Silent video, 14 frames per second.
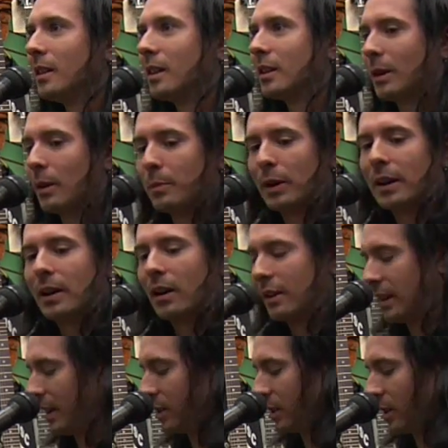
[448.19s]
because I would bring it on
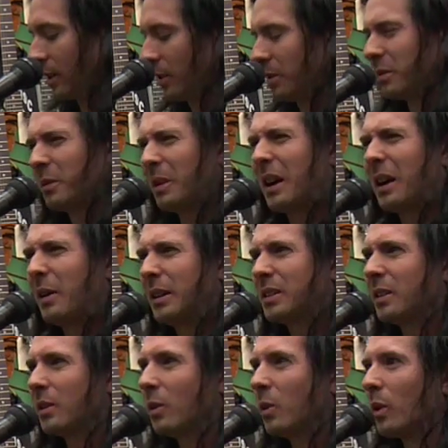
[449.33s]
gigs and go, wow, I
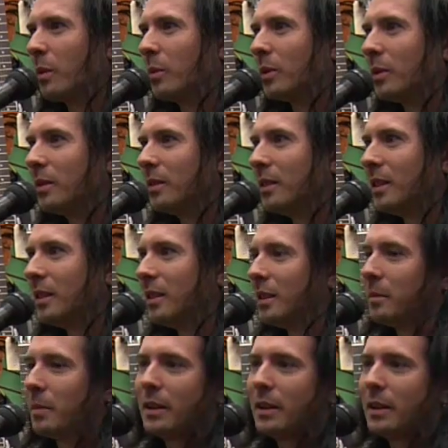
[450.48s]
sound horrible.